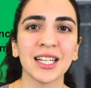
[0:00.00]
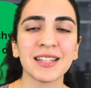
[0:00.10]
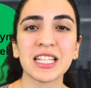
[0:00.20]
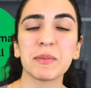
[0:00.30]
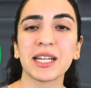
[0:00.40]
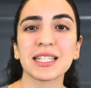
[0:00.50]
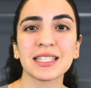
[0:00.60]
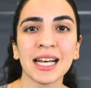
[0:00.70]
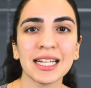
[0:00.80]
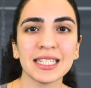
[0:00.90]
That's because
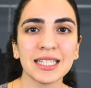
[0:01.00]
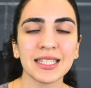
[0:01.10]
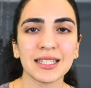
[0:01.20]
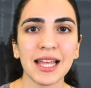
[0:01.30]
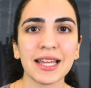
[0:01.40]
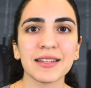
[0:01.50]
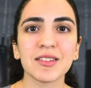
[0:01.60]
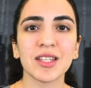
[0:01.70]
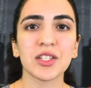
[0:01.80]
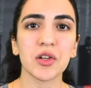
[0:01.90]
scientists like
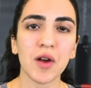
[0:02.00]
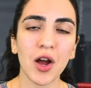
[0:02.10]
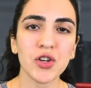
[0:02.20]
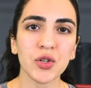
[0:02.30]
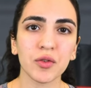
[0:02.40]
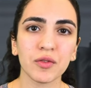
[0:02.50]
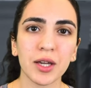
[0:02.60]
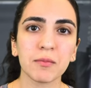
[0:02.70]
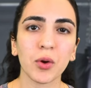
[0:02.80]
Siddaraju V.